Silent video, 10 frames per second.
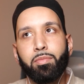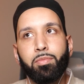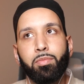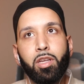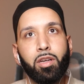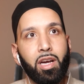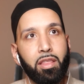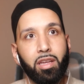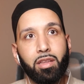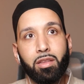you know,
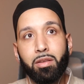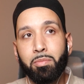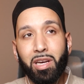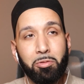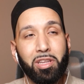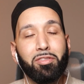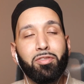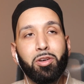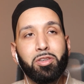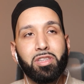I think, by the way, the
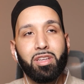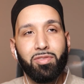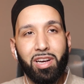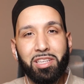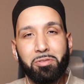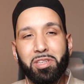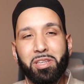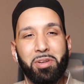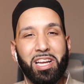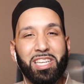first advice, when
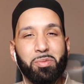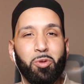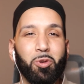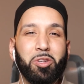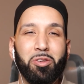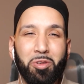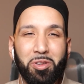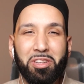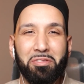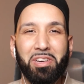someone asks me, what's your
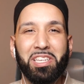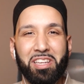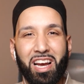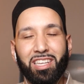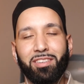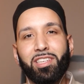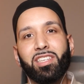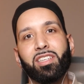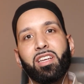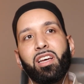first advice to
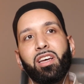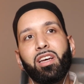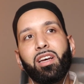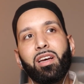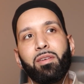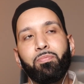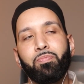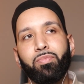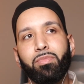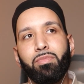activists?
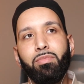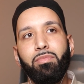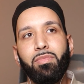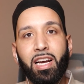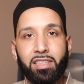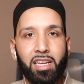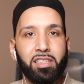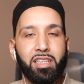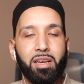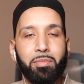I
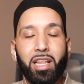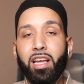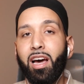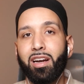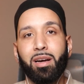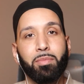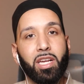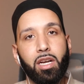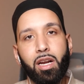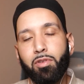say to them that the haram
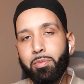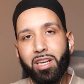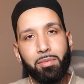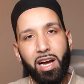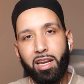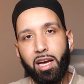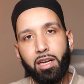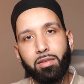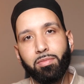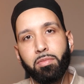can never become
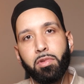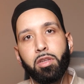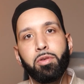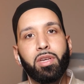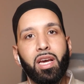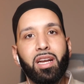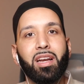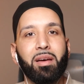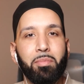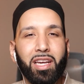halal. You
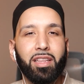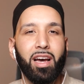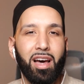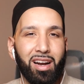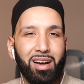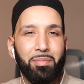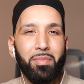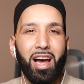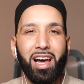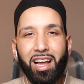cannot make the
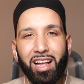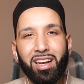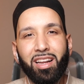haram halal.